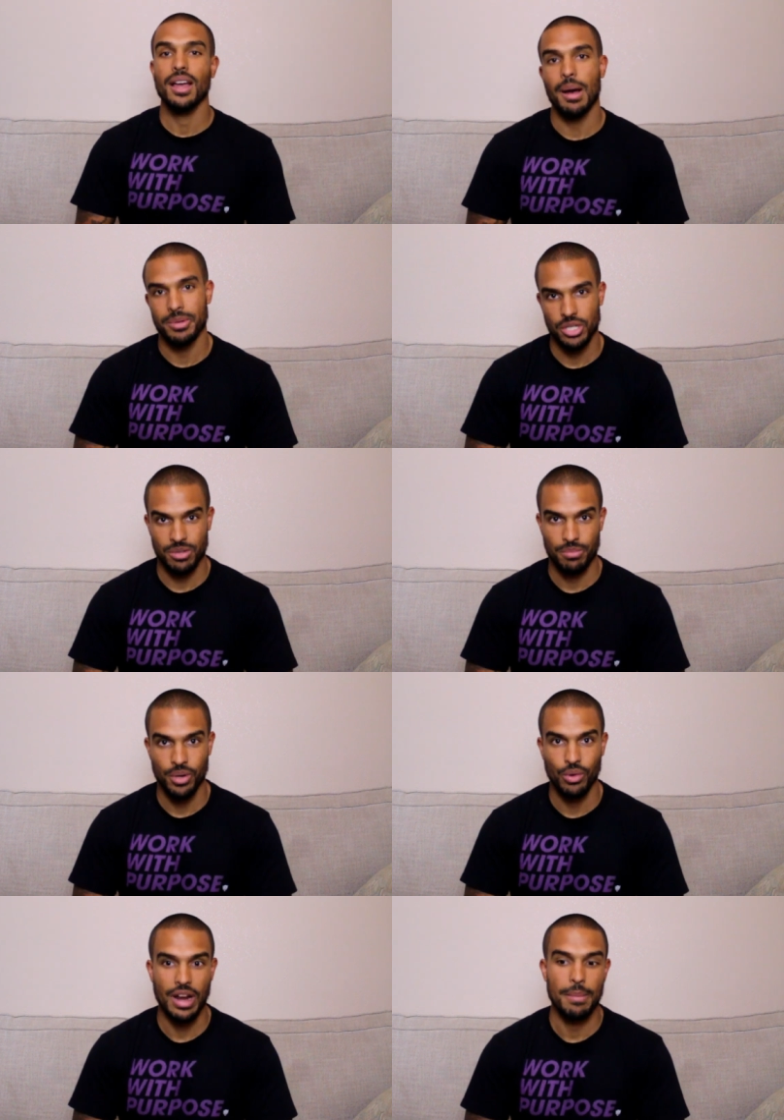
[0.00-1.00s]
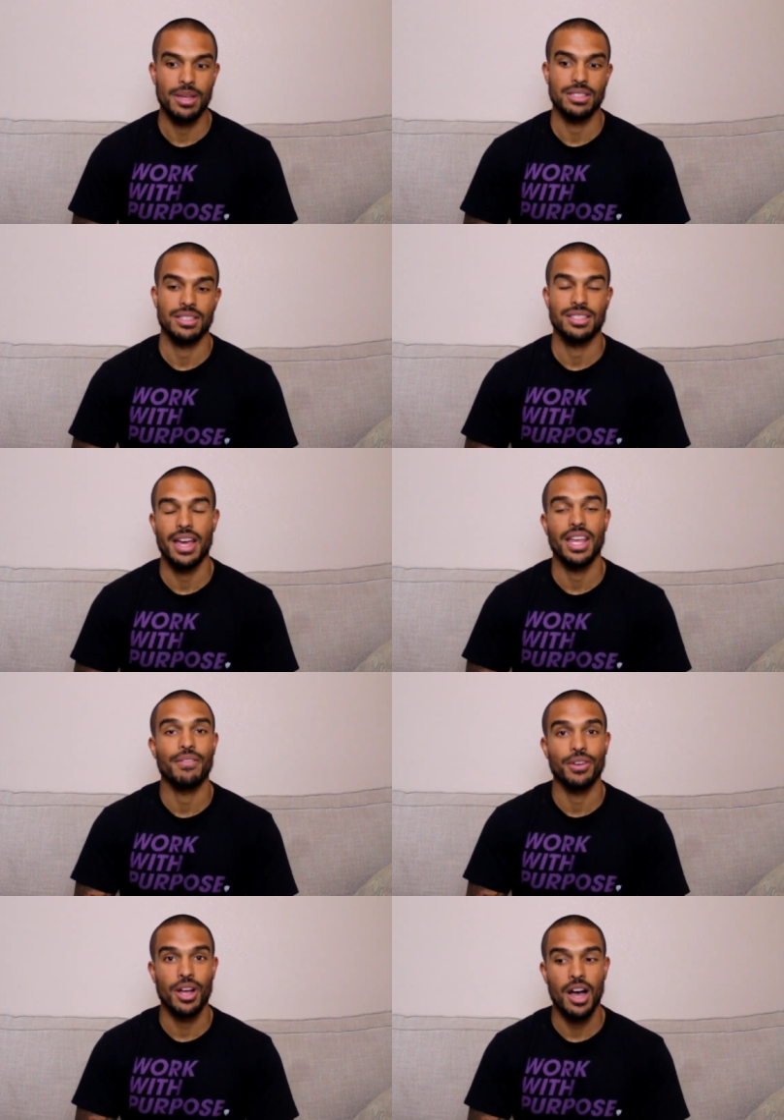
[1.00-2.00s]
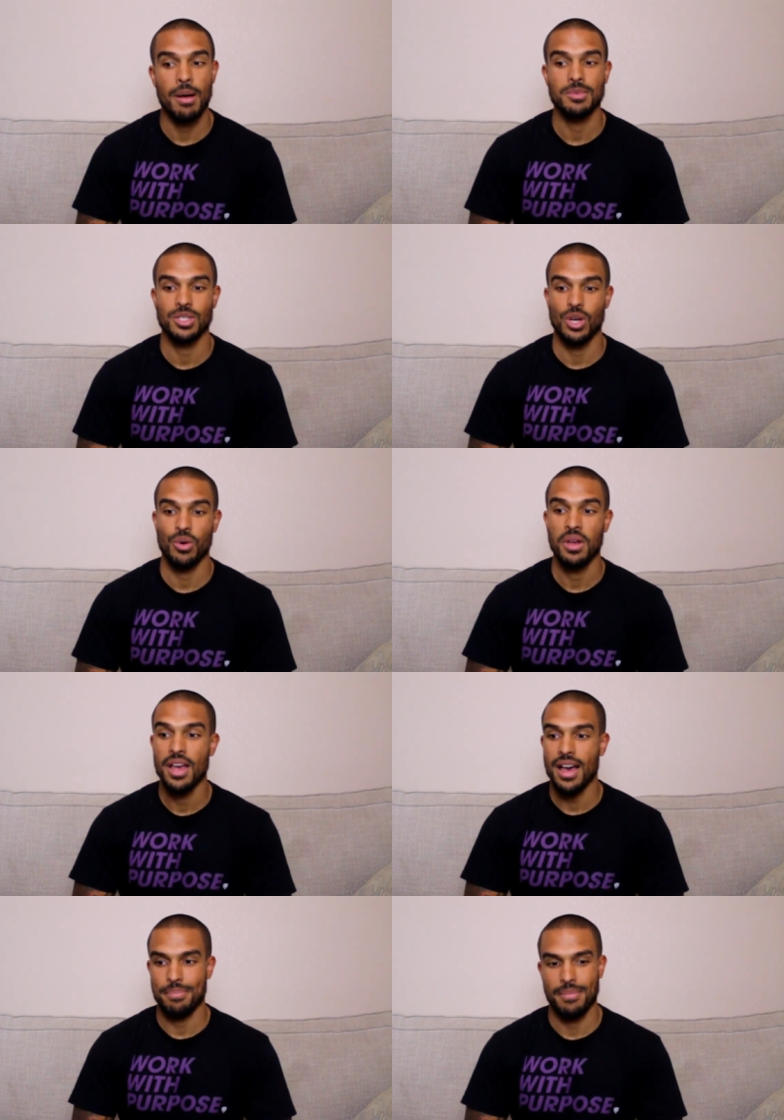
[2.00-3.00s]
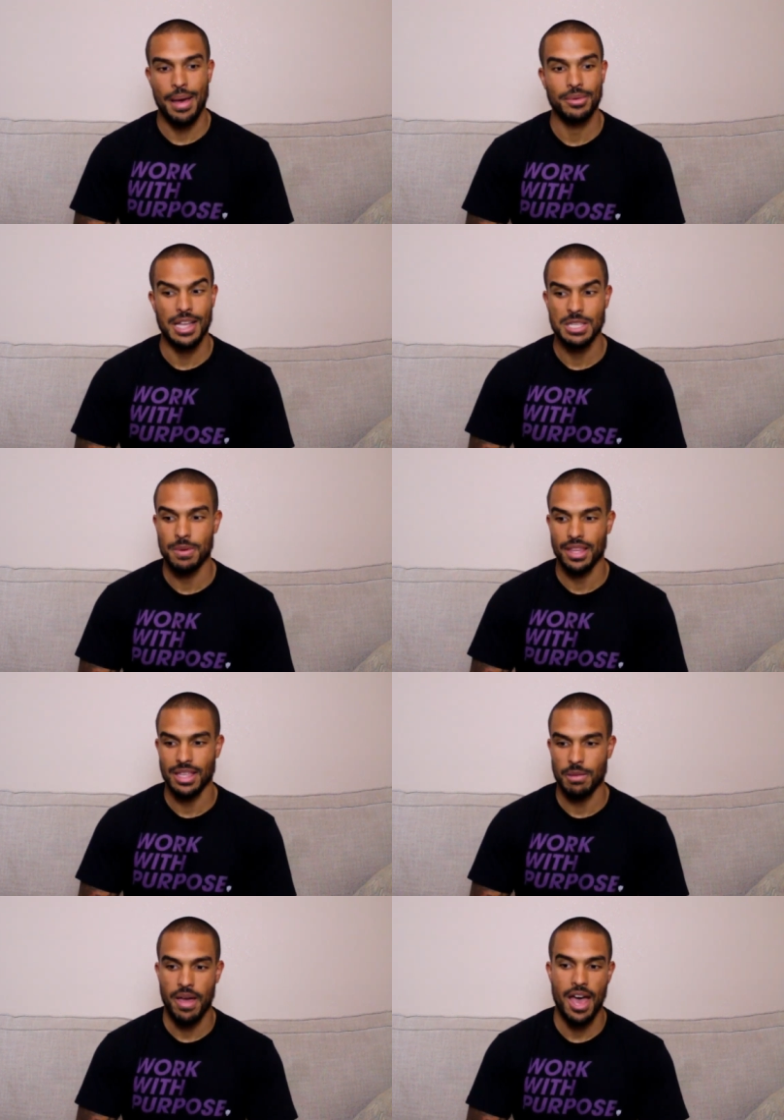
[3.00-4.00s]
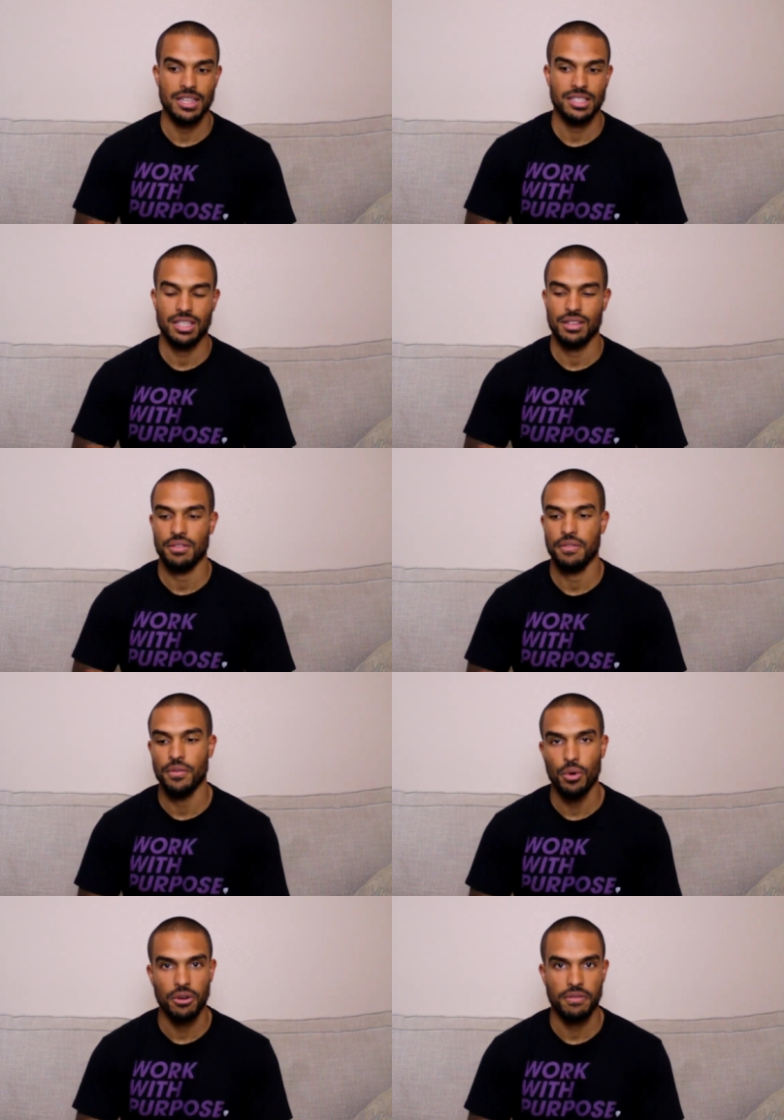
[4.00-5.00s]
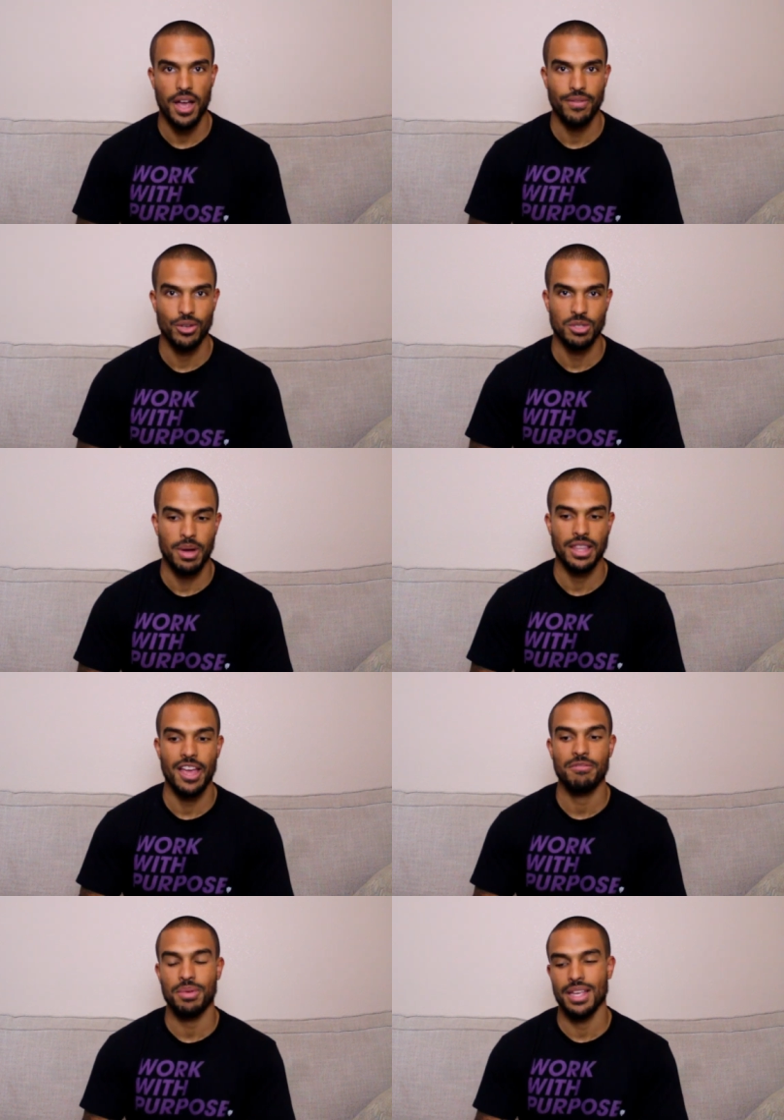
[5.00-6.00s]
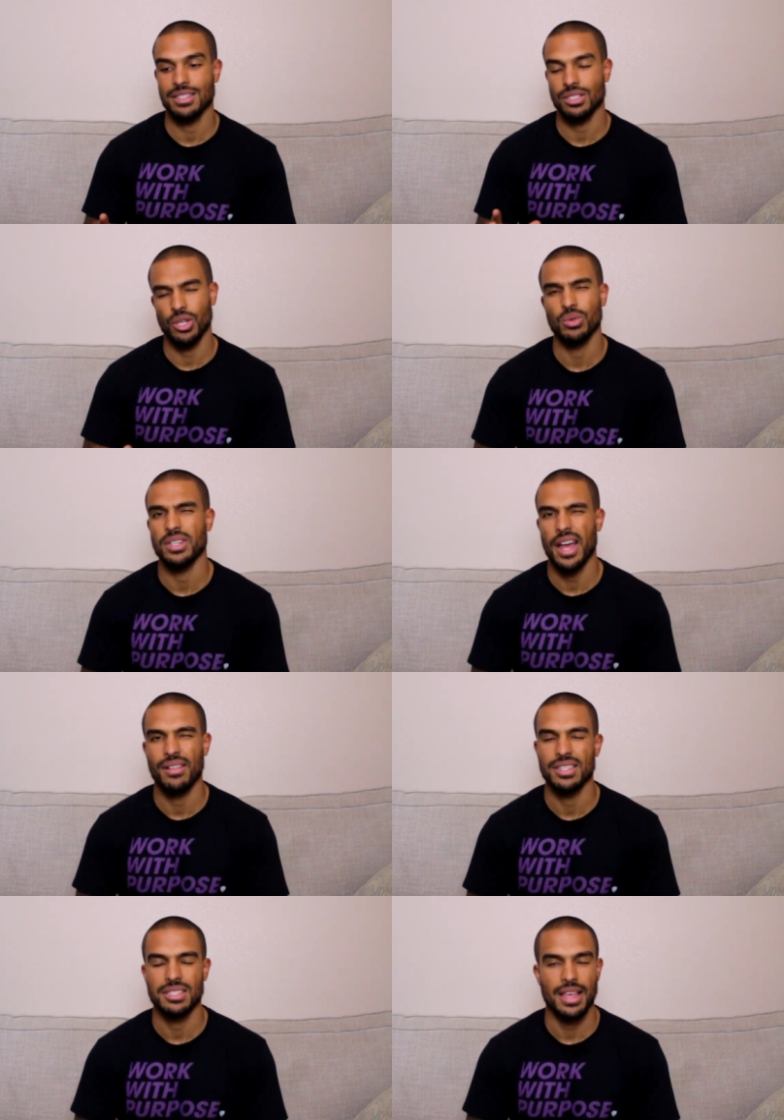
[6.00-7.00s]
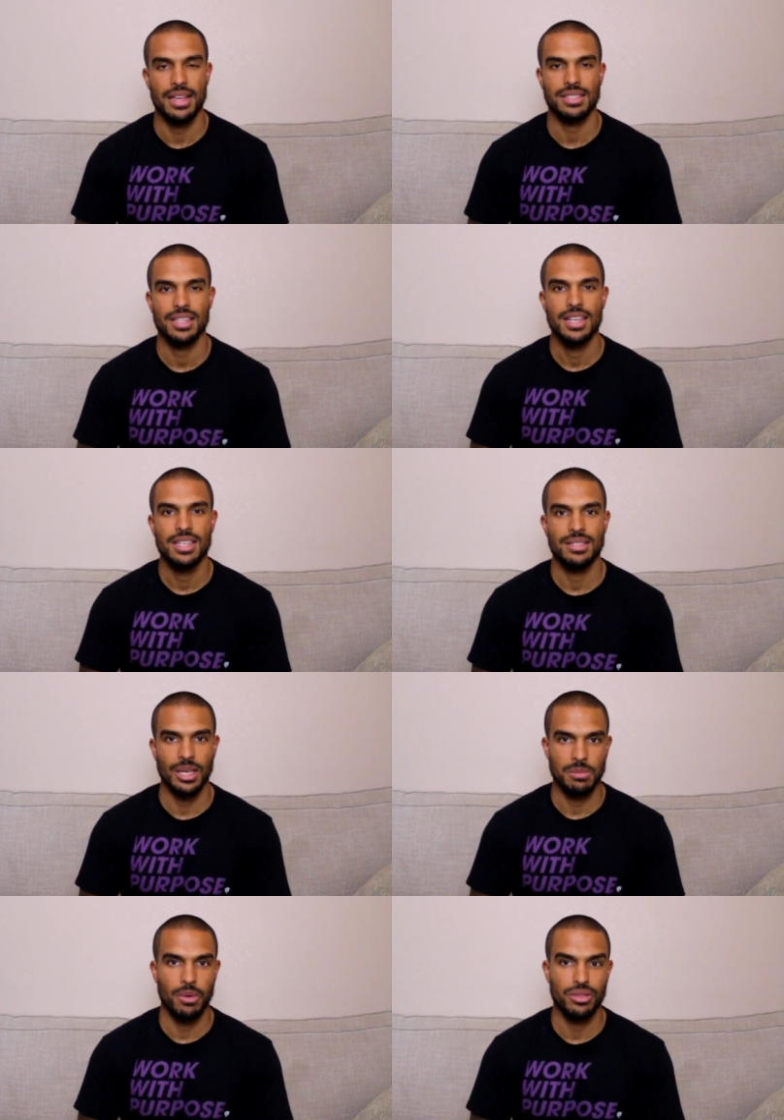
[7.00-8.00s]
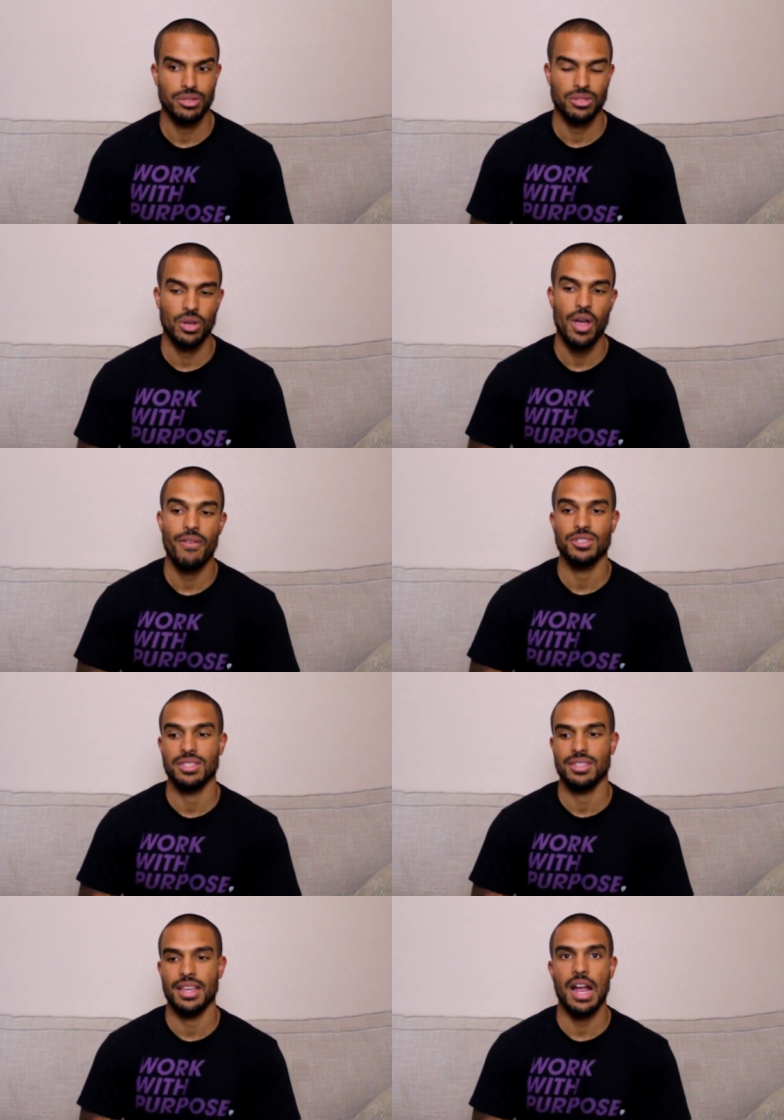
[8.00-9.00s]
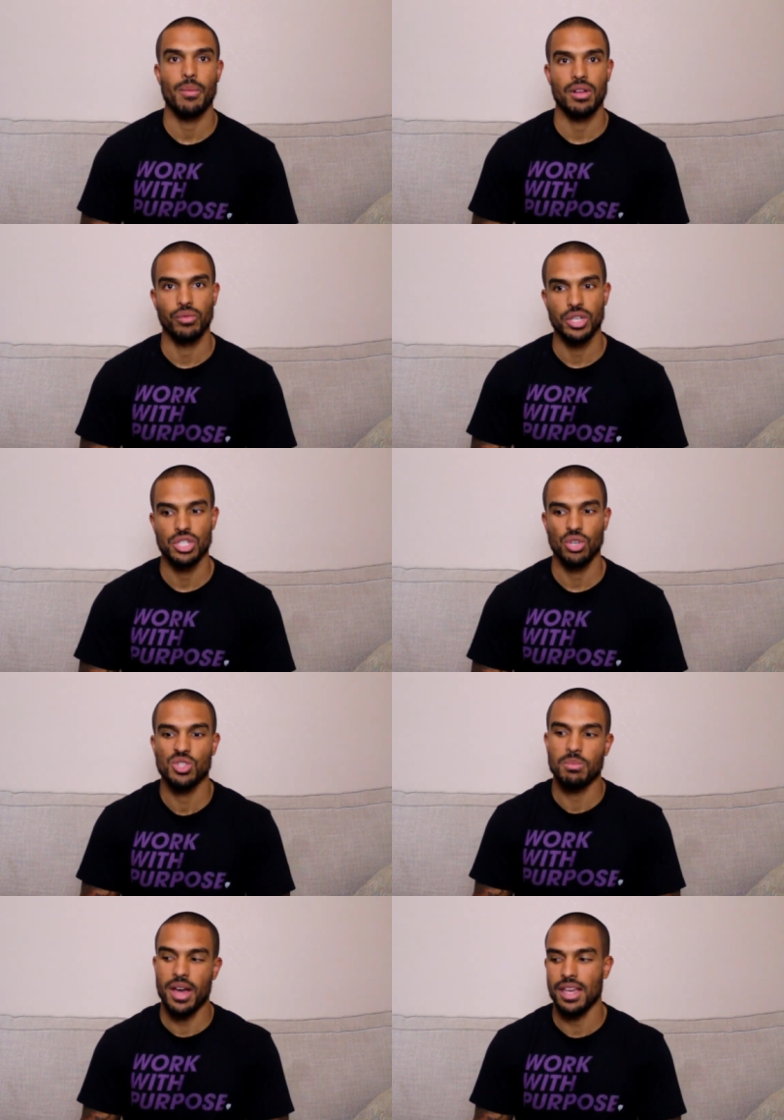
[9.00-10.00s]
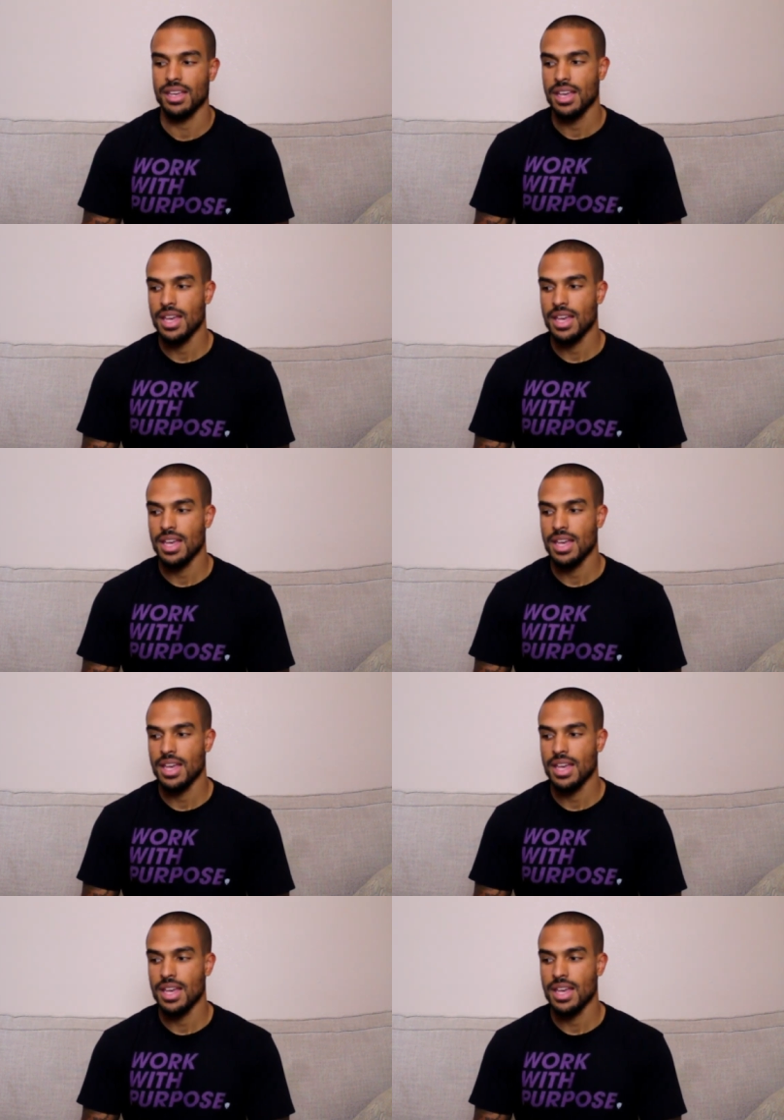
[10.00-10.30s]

competition programmings and signing up for comps, so that, that's been like the past four or five years of my life, but has slowed down these last six months or so ever since they got rid of regionals. My